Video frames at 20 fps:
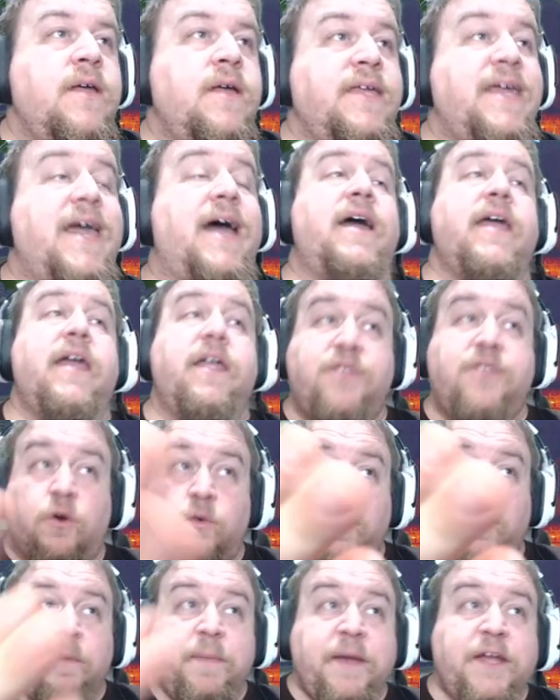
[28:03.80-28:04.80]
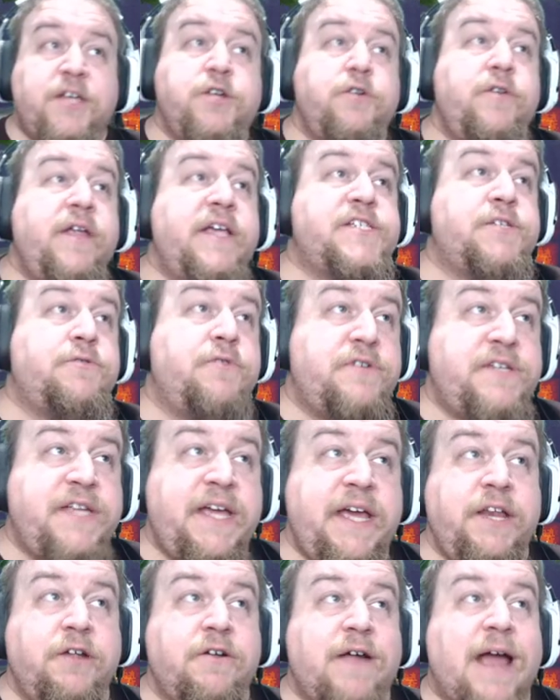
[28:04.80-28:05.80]
Yeah, there will be duties and
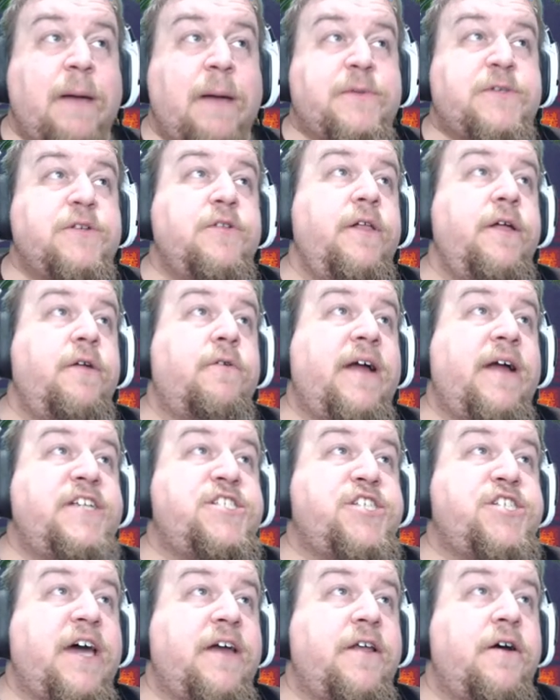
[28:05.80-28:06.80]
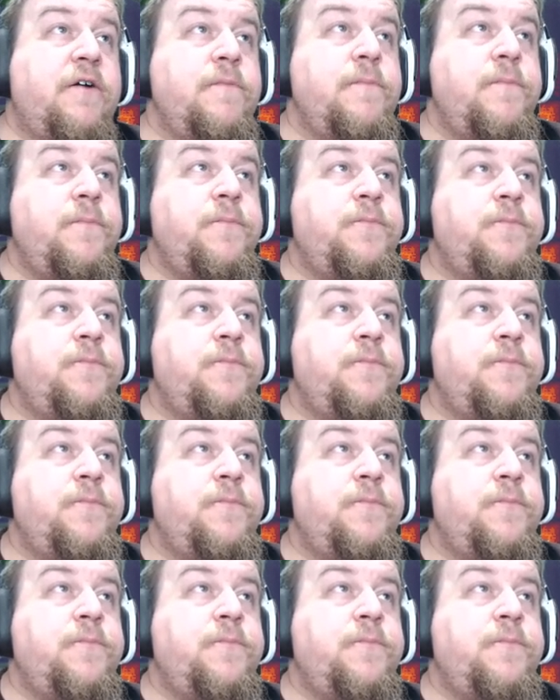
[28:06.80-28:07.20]
routine. You're absolutely right, Shadow.